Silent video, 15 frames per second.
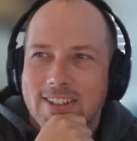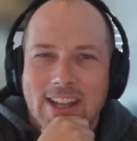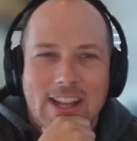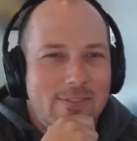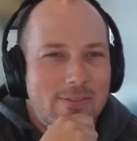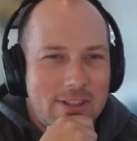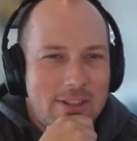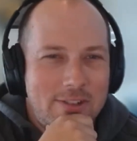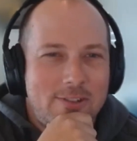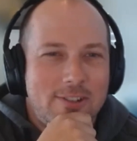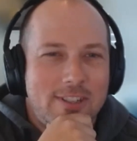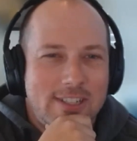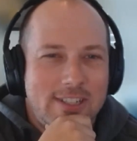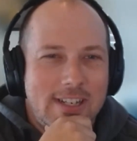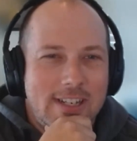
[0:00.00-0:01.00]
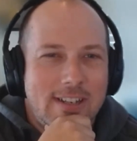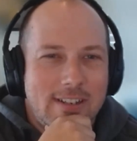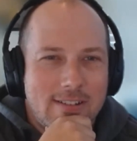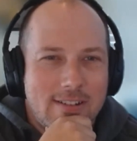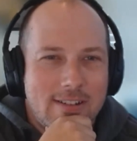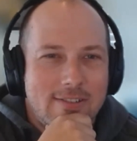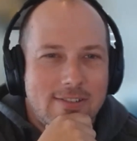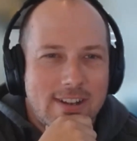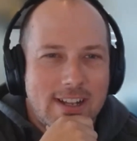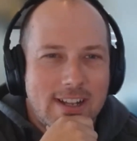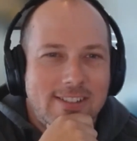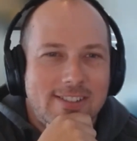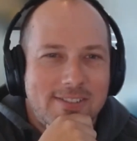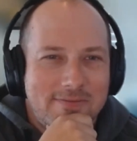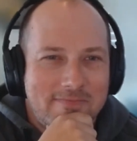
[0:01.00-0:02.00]
I've literally seen it in
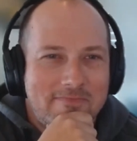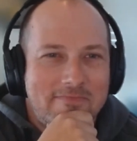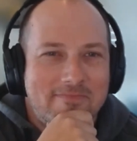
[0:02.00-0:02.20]
contracts.